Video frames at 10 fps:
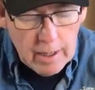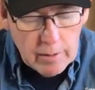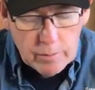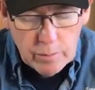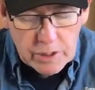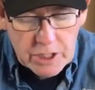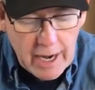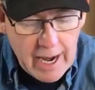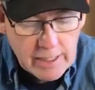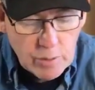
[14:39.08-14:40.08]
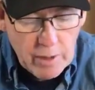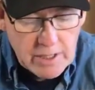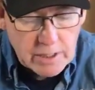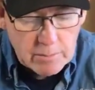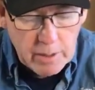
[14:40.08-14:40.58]
uh, which I
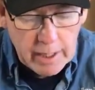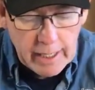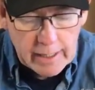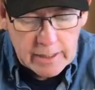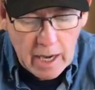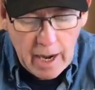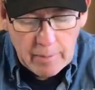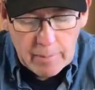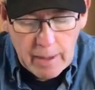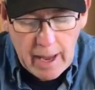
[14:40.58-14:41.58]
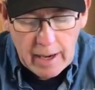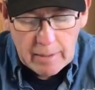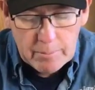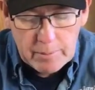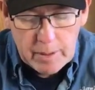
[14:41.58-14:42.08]
hate to waste the money and time
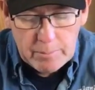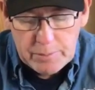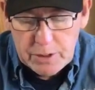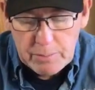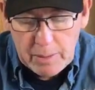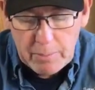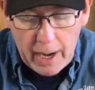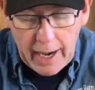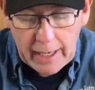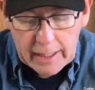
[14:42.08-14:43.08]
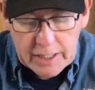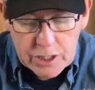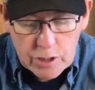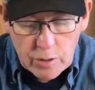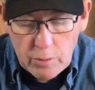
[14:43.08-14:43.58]
and to be
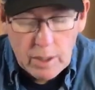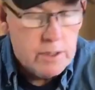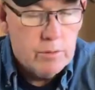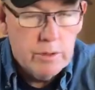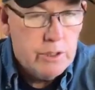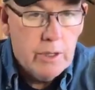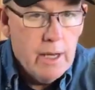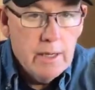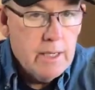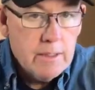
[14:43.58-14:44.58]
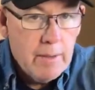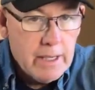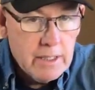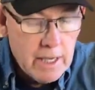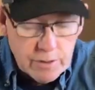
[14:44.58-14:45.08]
buying additional ones, which
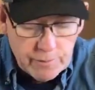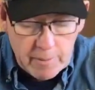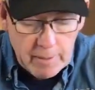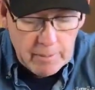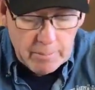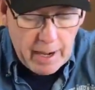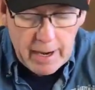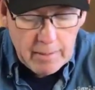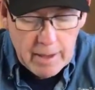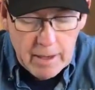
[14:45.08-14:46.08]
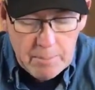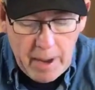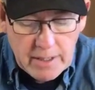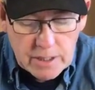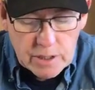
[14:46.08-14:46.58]
doesn't make sense for him to buy
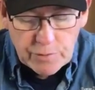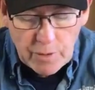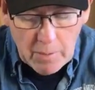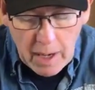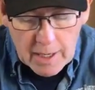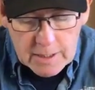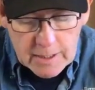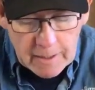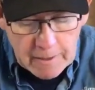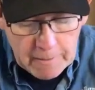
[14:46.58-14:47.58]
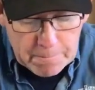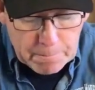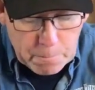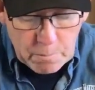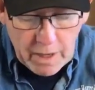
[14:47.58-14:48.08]
bases from us
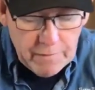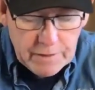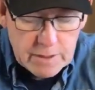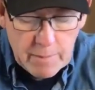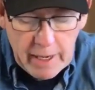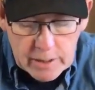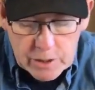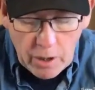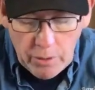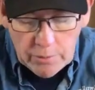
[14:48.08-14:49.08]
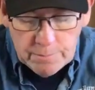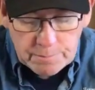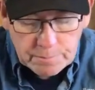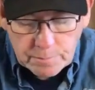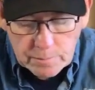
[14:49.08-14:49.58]
if he's made his
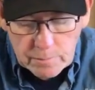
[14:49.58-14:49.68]
own.